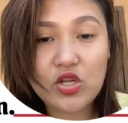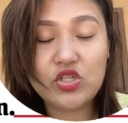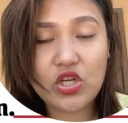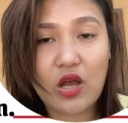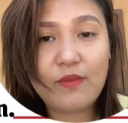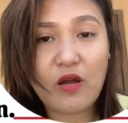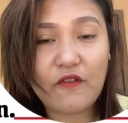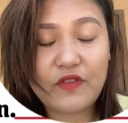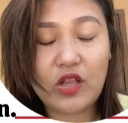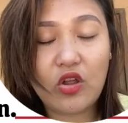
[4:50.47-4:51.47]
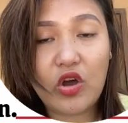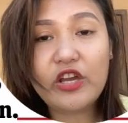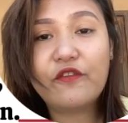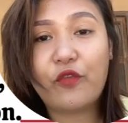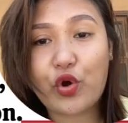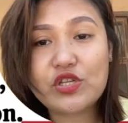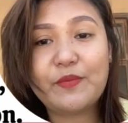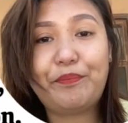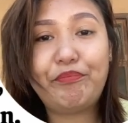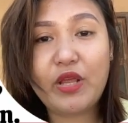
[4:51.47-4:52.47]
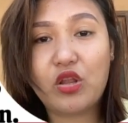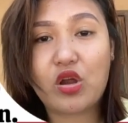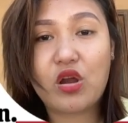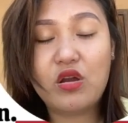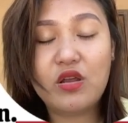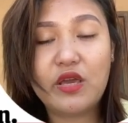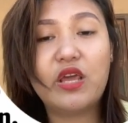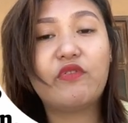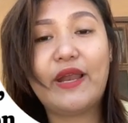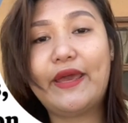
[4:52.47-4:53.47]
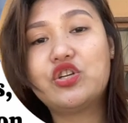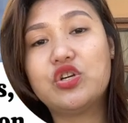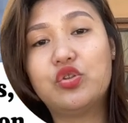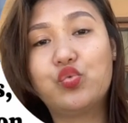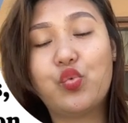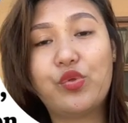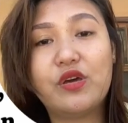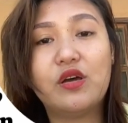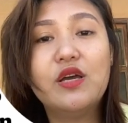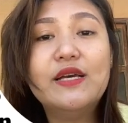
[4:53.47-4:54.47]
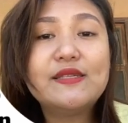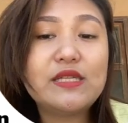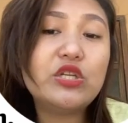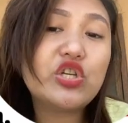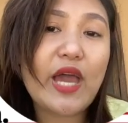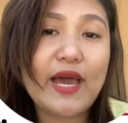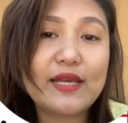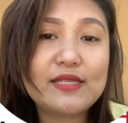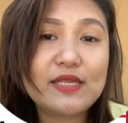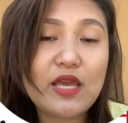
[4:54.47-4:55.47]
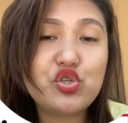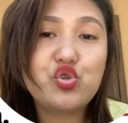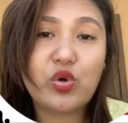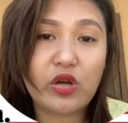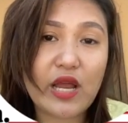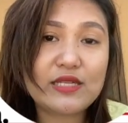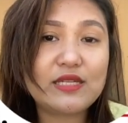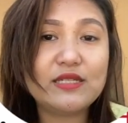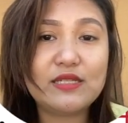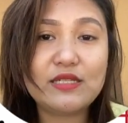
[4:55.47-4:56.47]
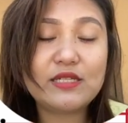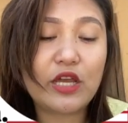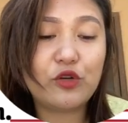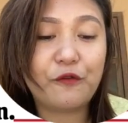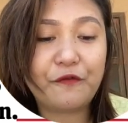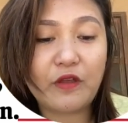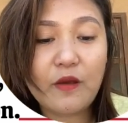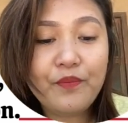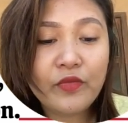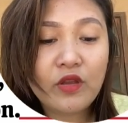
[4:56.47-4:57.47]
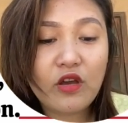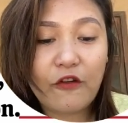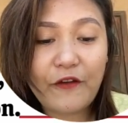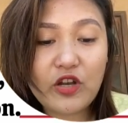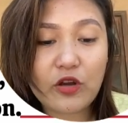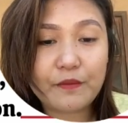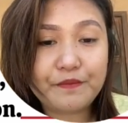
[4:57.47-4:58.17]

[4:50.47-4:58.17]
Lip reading: job of the law enforcement pillar in relation to the CJS is to arrest and detain of the offender.